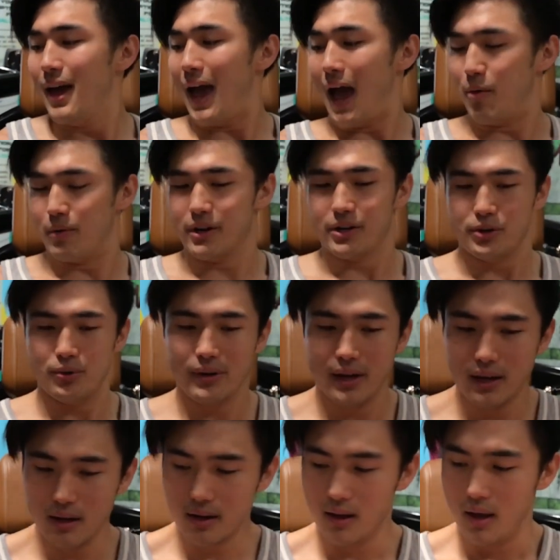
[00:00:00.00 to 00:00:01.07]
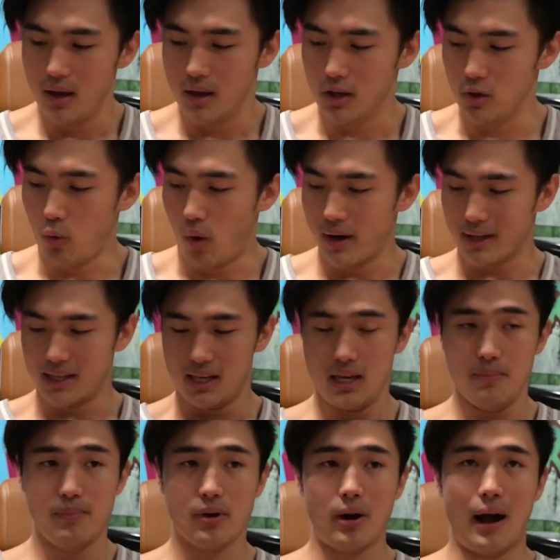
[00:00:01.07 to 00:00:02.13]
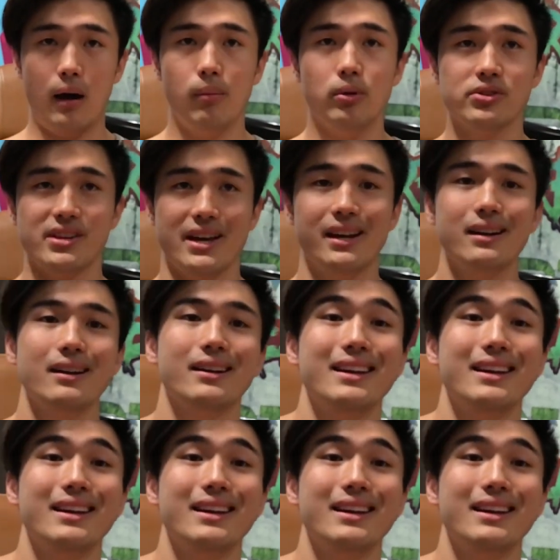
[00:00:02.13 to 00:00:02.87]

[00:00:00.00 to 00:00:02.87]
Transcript: And when you're doing it, you wanna keep your elbows in.